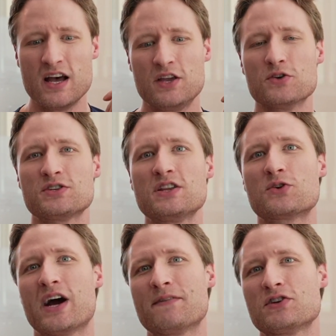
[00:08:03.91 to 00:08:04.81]
You'll see the
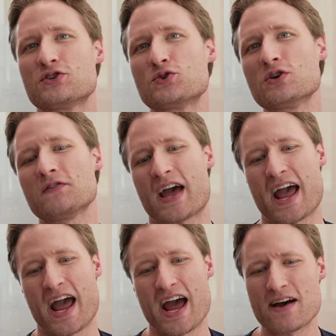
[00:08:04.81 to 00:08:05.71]
graft is sort of
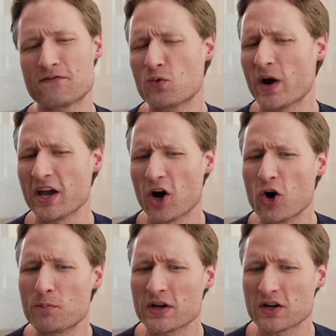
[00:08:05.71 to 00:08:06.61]
halfway
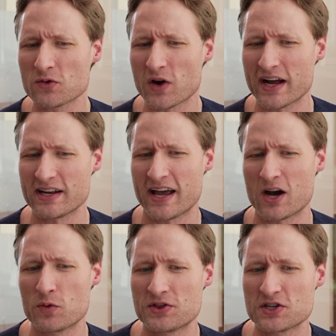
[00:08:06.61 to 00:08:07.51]
open right
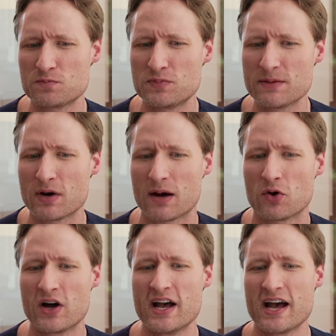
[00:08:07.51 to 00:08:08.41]
now with this big
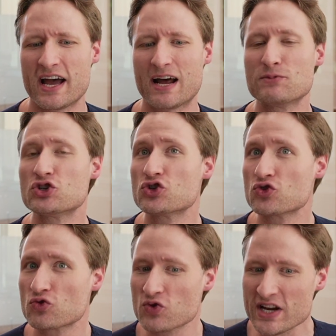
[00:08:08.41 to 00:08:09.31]
bubble, and I'm
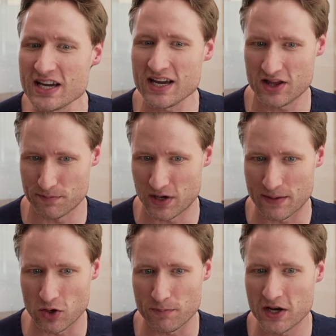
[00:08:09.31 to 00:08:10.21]
shrinking the
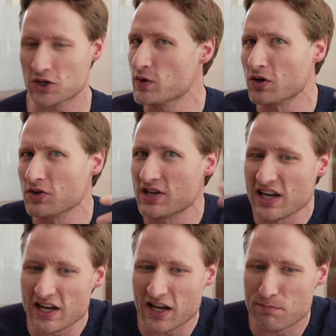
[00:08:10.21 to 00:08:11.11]
bubble because we don't
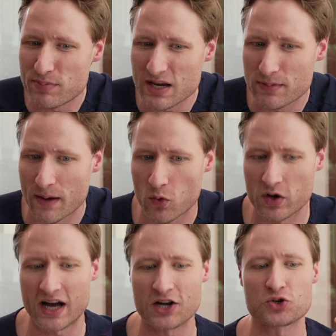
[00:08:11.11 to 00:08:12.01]
need a big bubble. We're
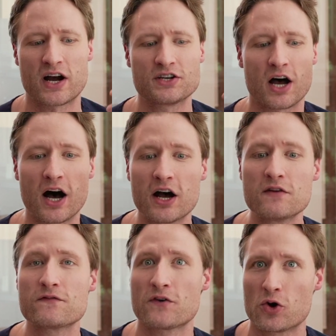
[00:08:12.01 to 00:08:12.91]
not trying to
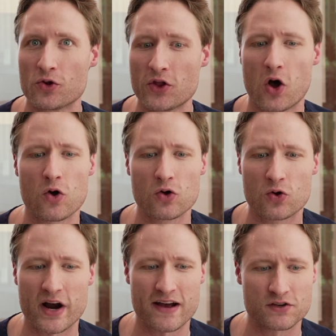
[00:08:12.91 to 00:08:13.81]
unfold the whole
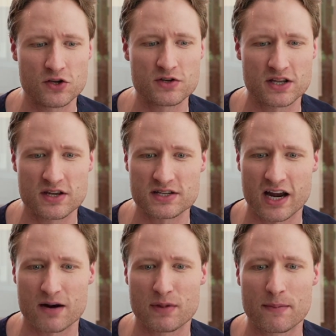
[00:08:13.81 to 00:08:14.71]
graft using this
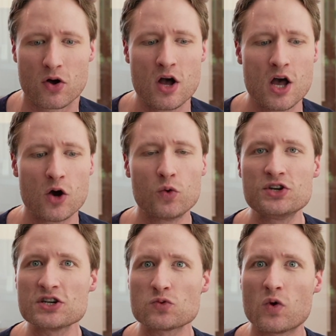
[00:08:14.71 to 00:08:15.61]
air bubble. We
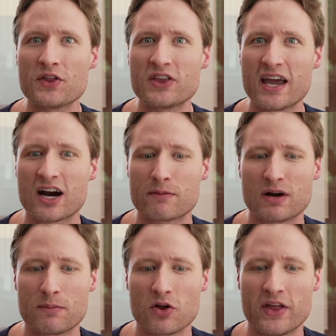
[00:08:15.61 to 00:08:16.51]
just want the air
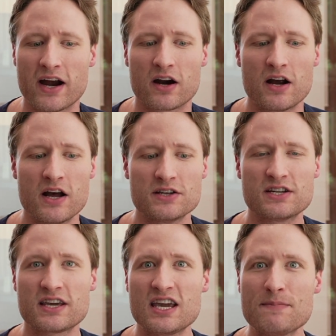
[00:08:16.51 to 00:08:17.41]
bubble there to
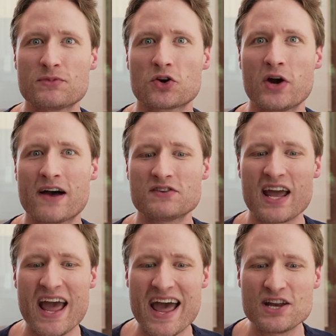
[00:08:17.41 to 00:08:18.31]
keep the graft
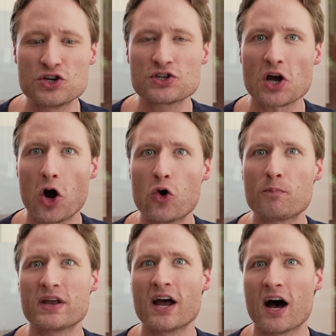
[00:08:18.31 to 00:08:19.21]
edges
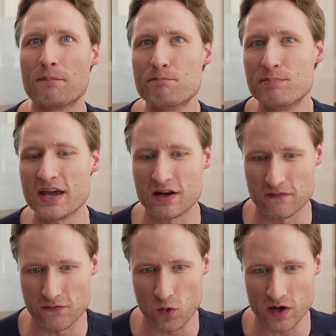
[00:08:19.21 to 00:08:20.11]
open a bit
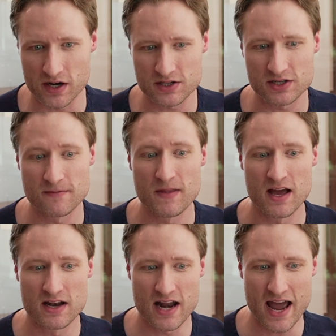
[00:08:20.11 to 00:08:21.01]
for us.
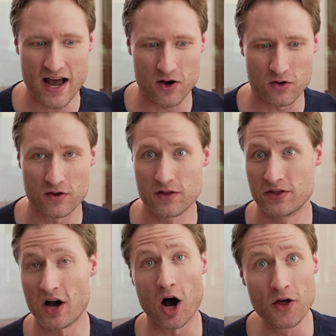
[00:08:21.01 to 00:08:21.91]
Now,
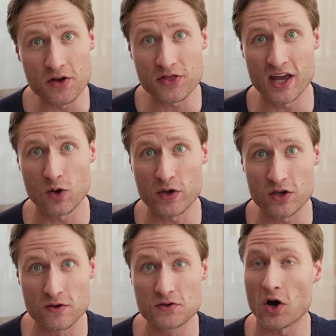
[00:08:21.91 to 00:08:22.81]
the other thing we
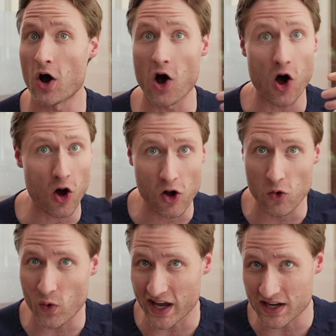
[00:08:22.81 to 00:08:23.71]
use
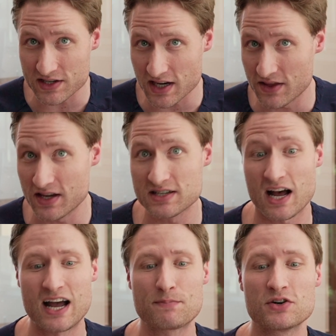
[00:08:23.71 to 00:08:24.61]
always in these
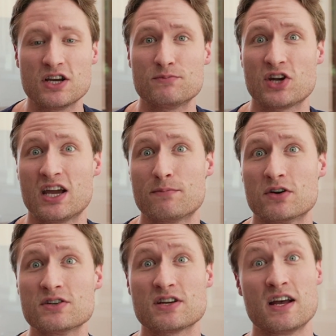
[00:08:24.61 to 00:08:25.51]
hyper deep
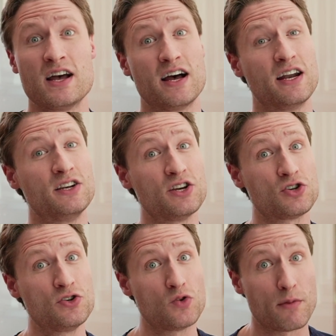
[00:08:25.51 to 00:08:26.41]
chambers, in
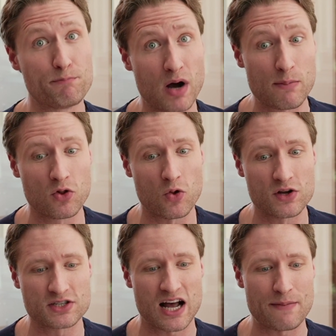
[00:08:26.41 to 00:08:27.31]
addition to a bubble
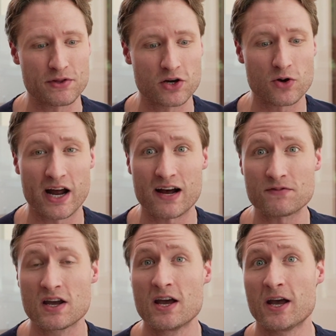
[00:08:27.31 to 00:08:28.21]
on top of the
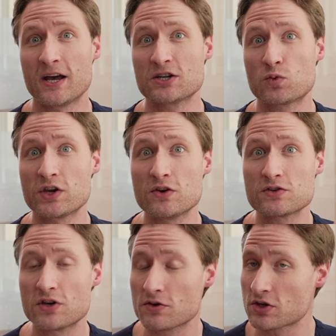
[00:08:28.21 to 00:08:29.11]
graft, is we
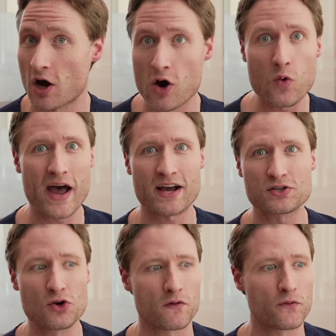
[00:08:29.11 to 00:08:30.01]
use those
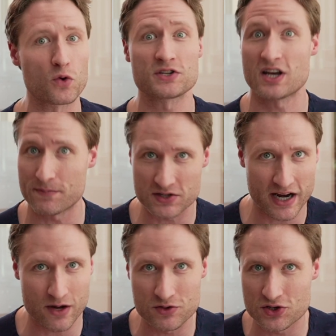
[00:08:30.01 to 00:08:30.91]
coaxial forceps that
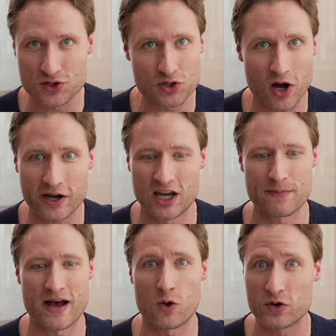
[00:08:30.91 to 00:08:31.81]
I was just talking
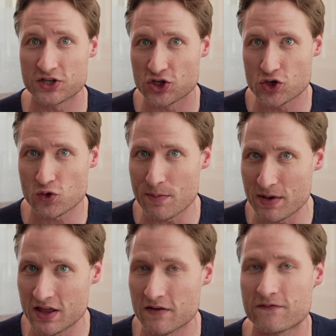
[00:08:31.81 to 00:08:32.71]
about with
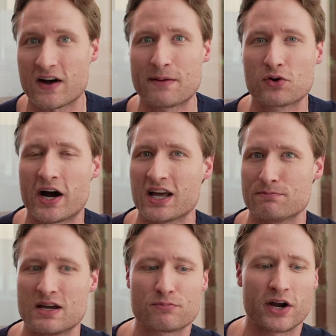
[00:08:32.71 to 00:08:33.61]
stripping the fibrotic
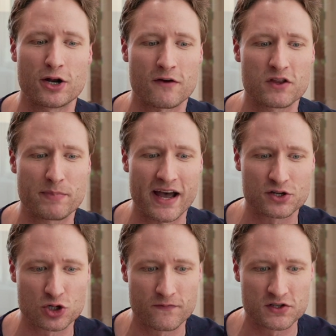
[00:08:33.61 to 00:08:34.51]
membrane off the back
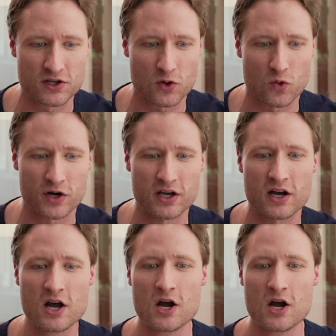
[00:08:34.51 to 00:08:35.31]
surface of the cornea.